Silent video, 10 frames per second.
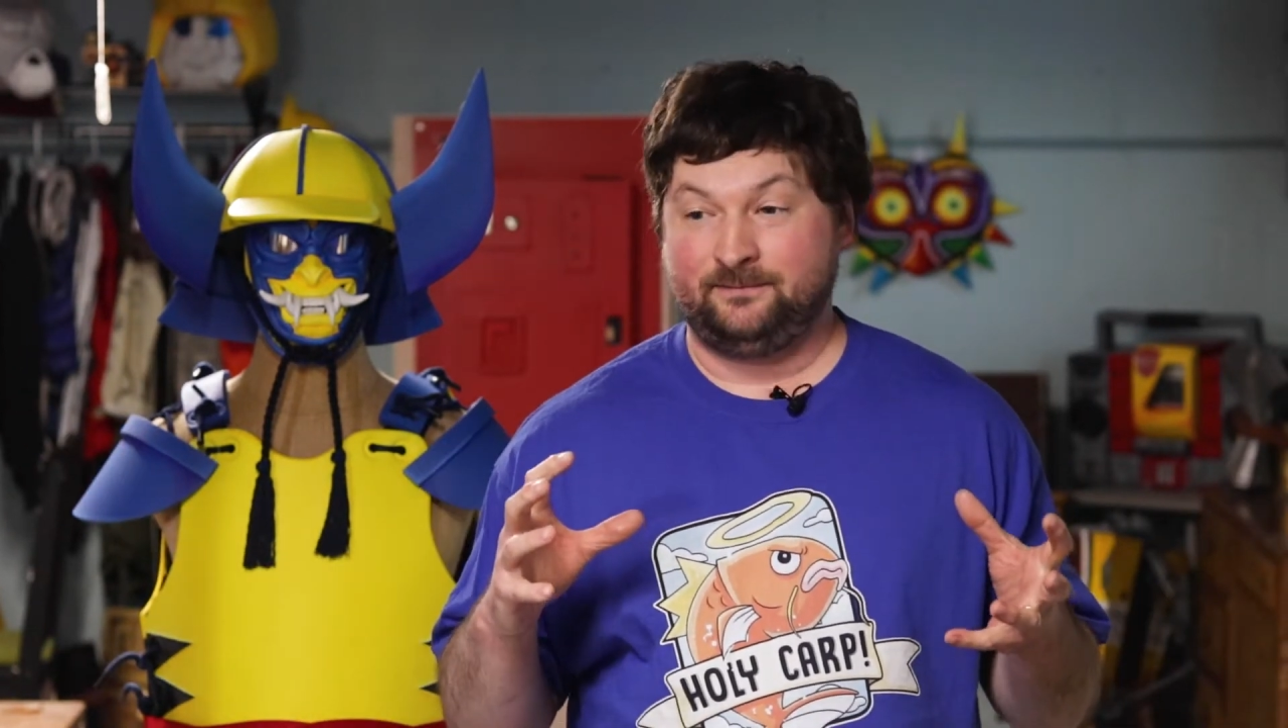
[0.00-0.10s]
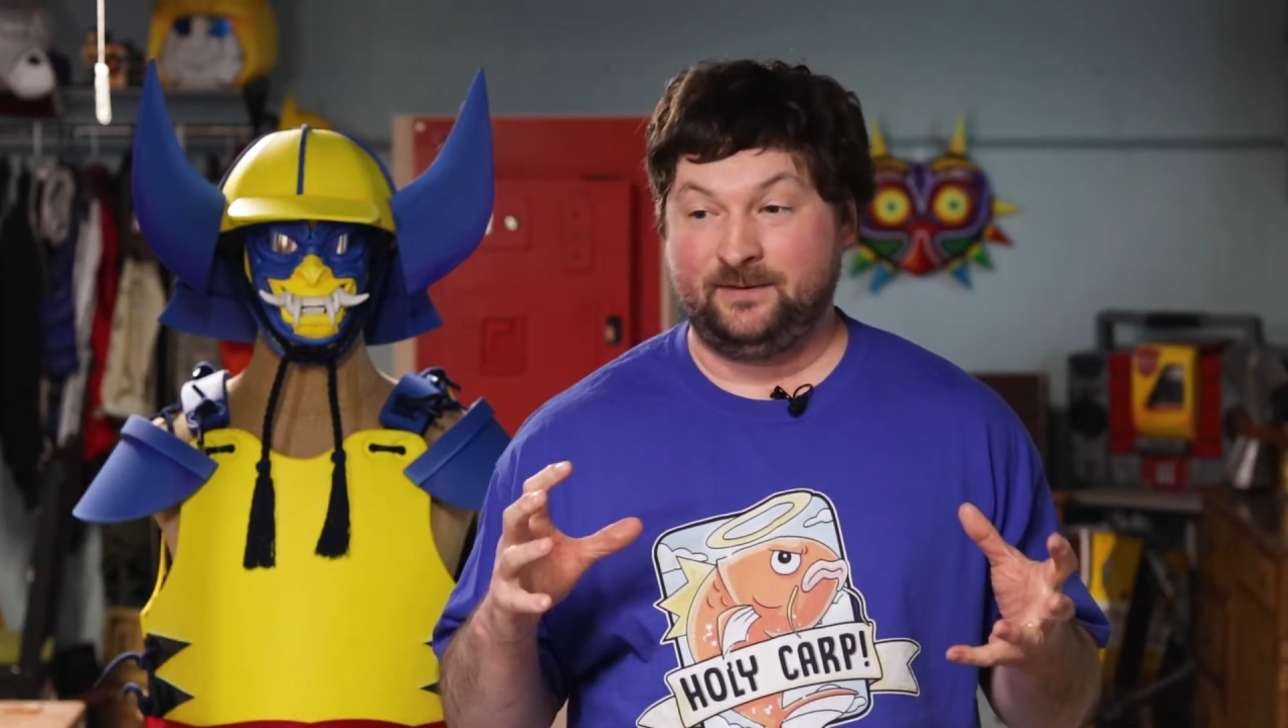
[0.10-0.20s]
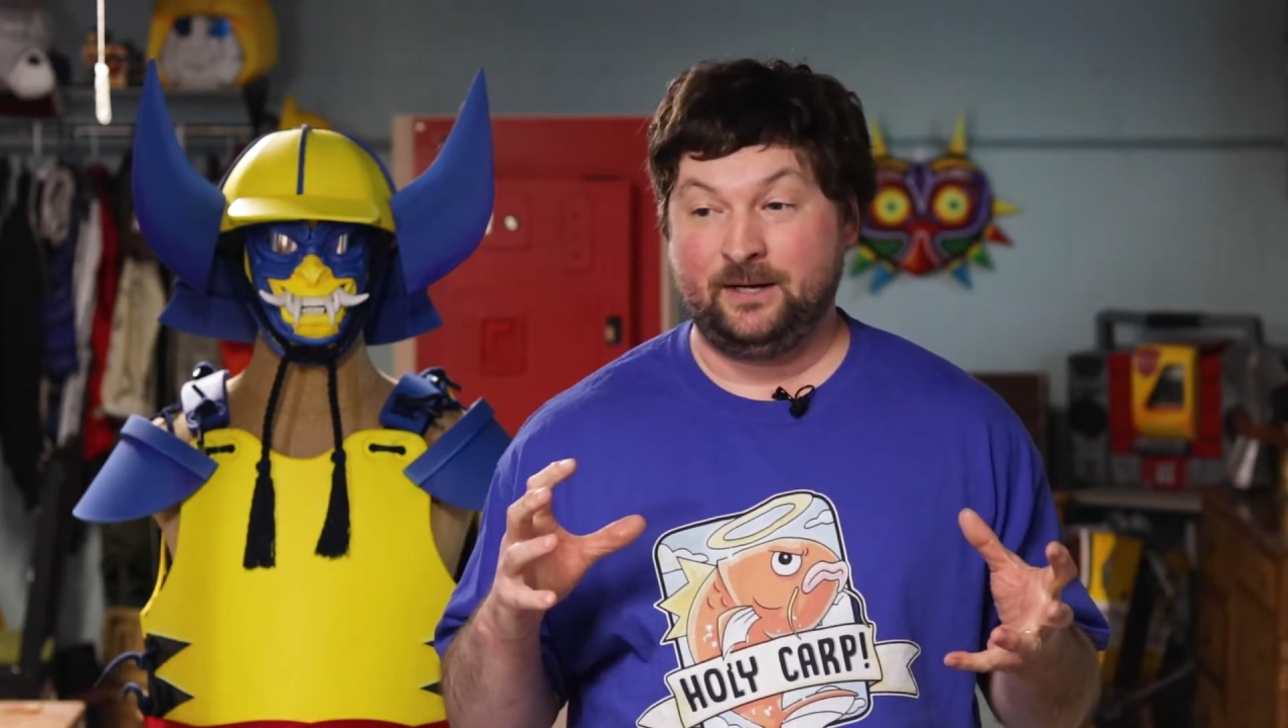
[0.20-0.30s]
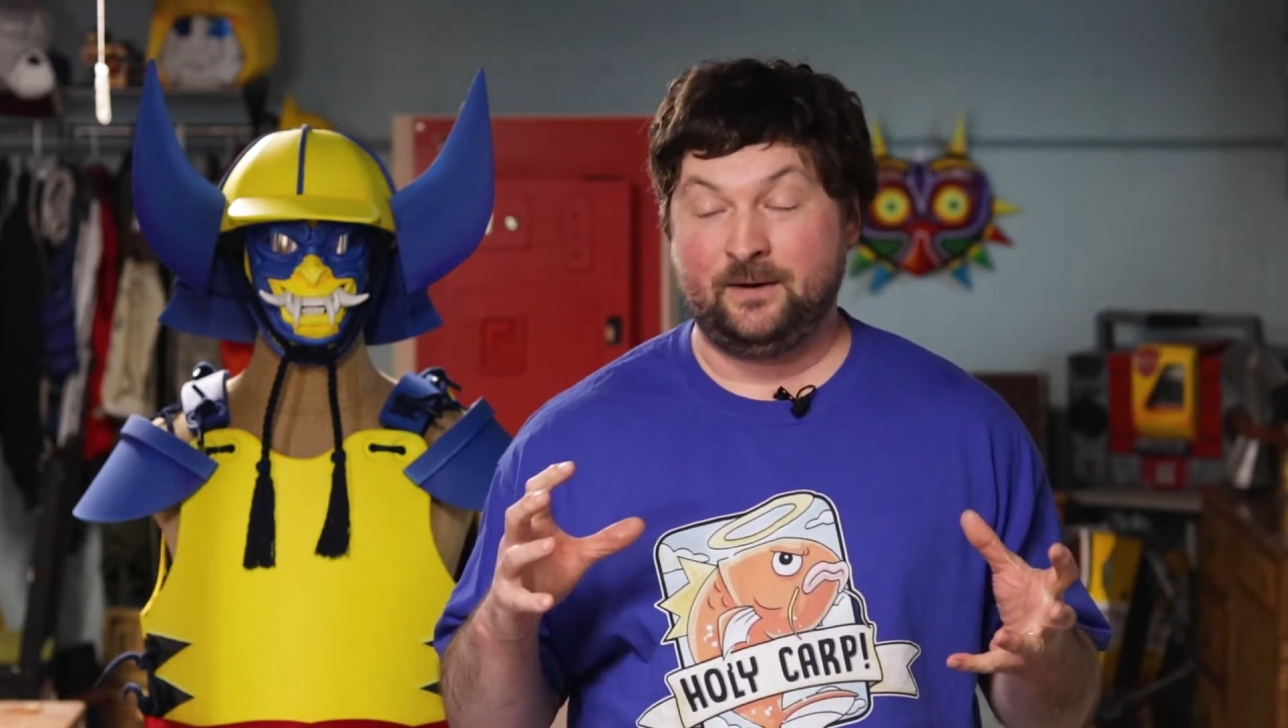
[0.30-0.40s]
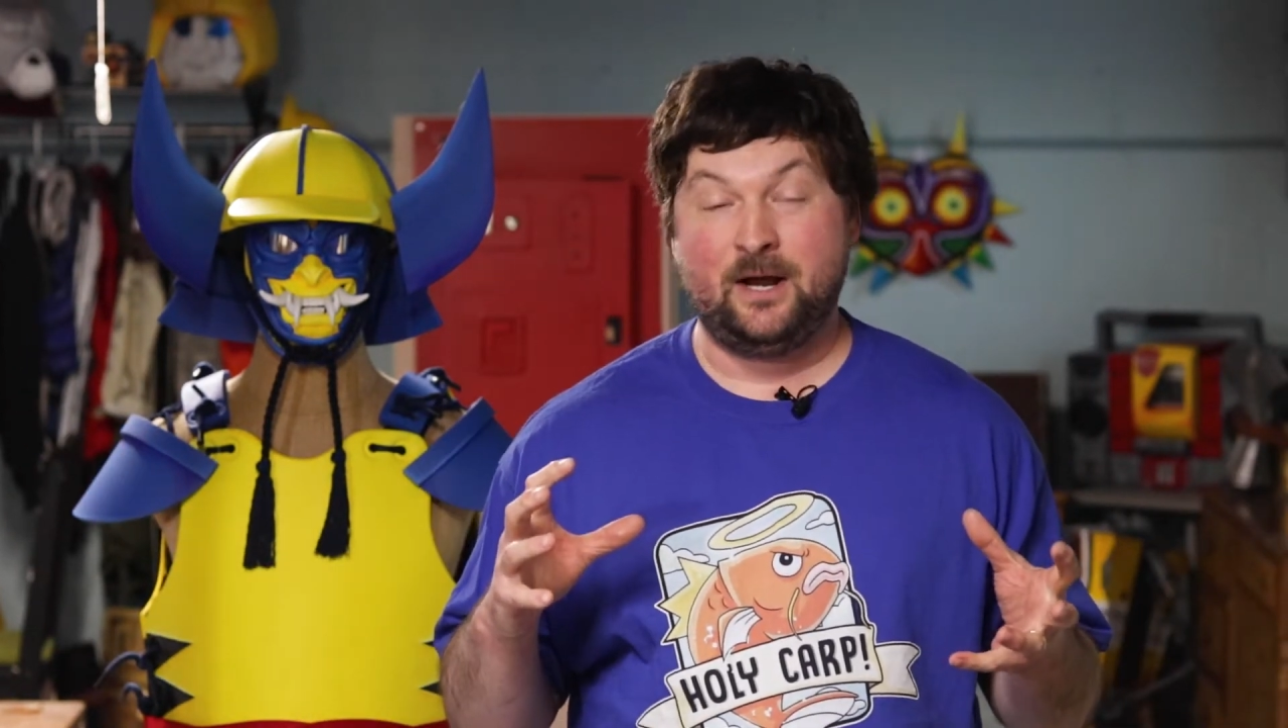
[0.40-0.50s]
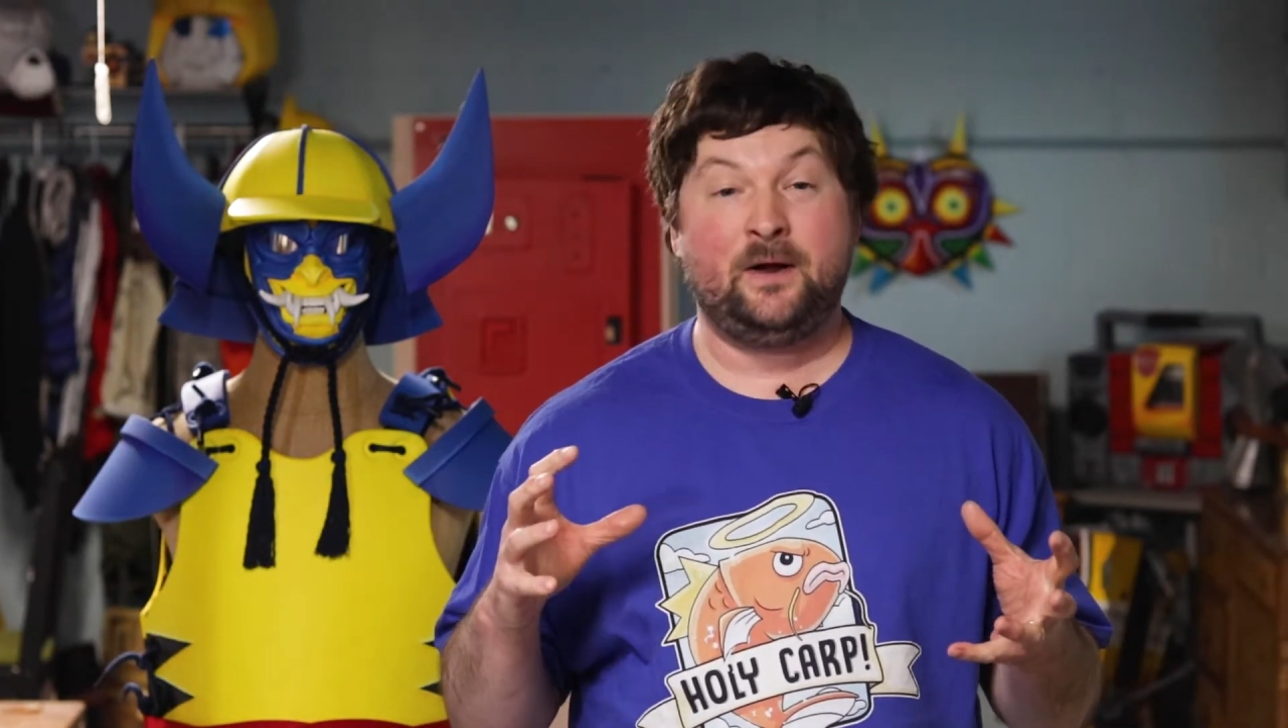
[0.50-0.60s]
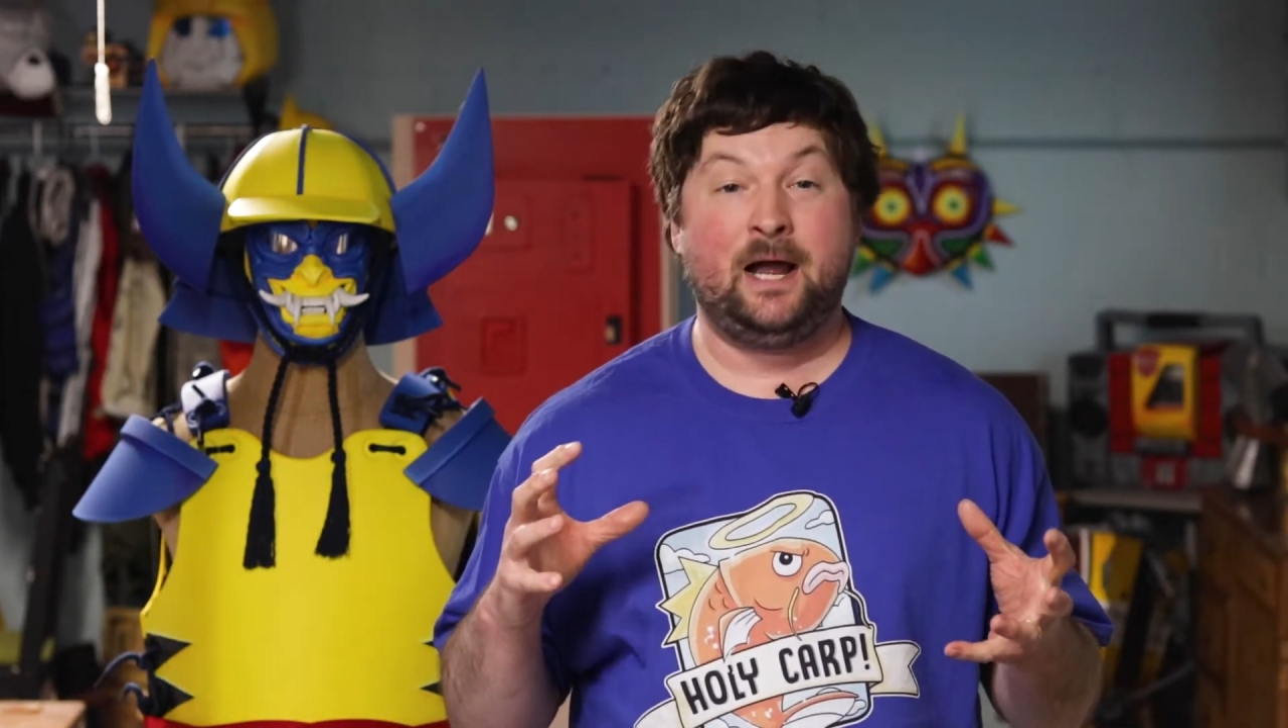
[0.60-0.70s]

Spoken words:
figuring out